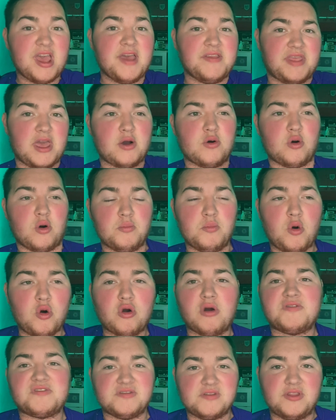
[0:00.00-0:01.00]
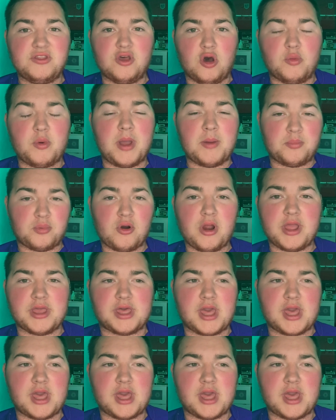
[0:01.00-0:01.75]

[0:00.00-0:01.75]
they'll more often than not wear bright